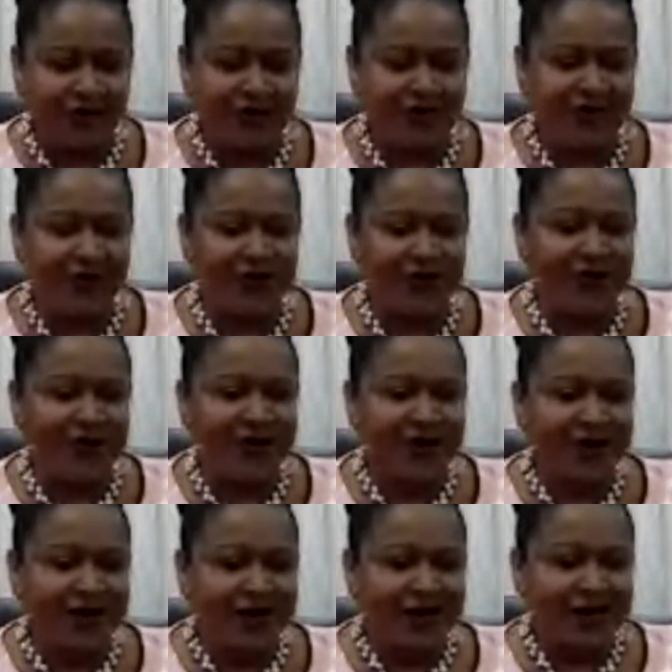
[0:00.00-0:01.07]
So
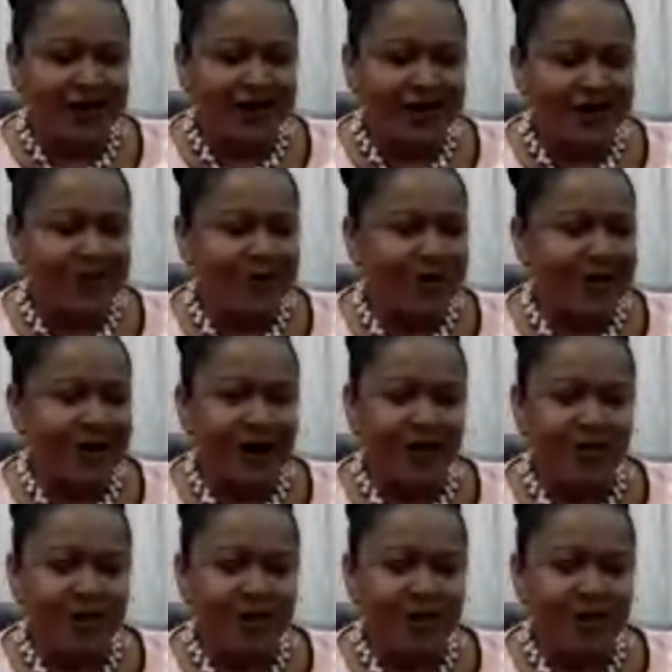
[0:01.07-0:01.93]
we are